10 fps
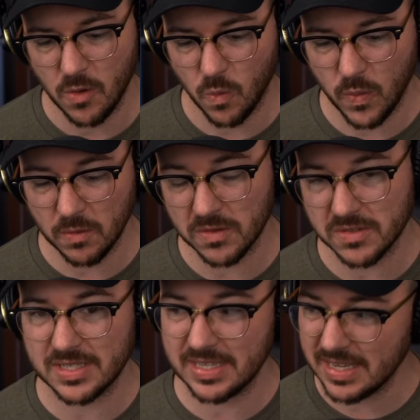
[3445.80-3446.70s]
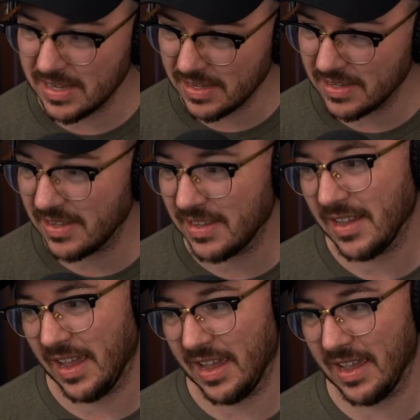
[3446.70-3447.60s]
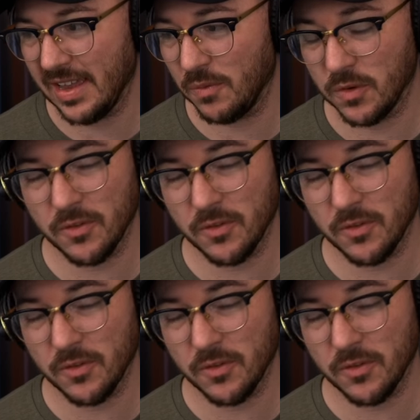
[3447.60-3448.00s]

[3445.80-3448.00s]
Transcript: we will see, and